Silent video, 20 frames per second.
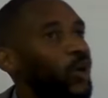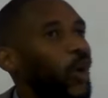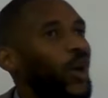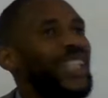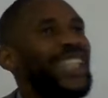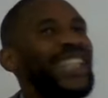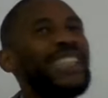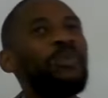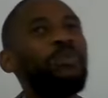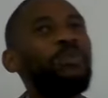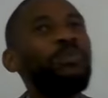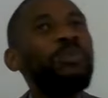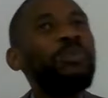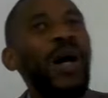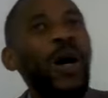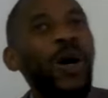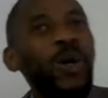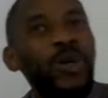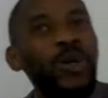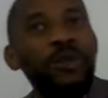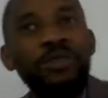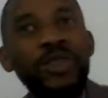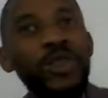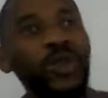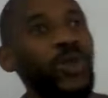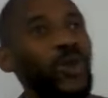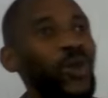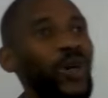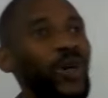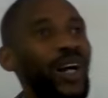God is proud of
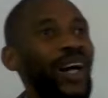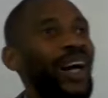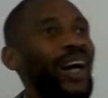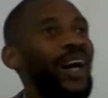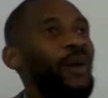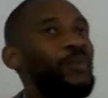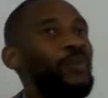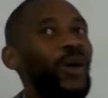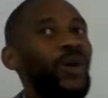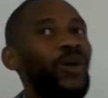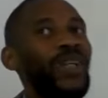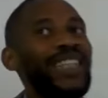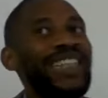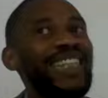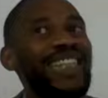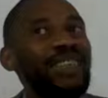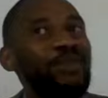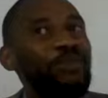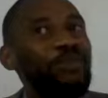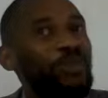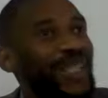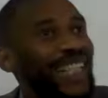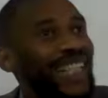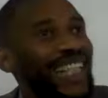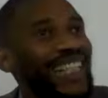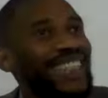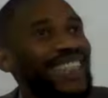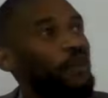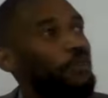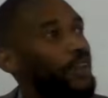you because he's
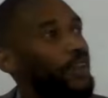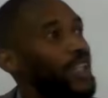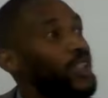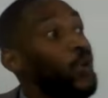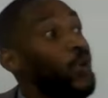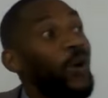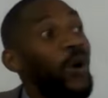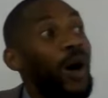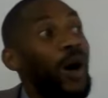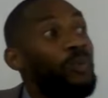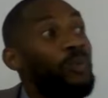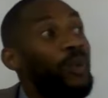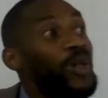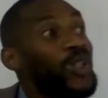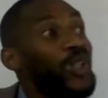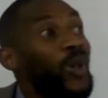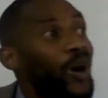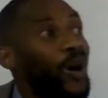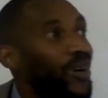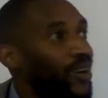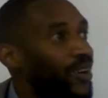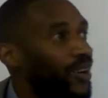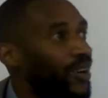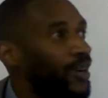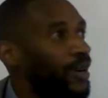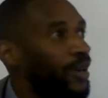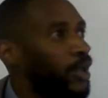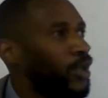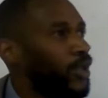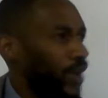bringing suffering to, upon your,
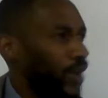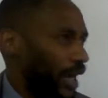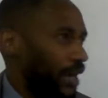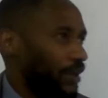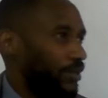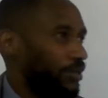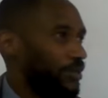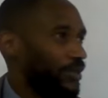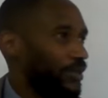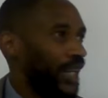your life.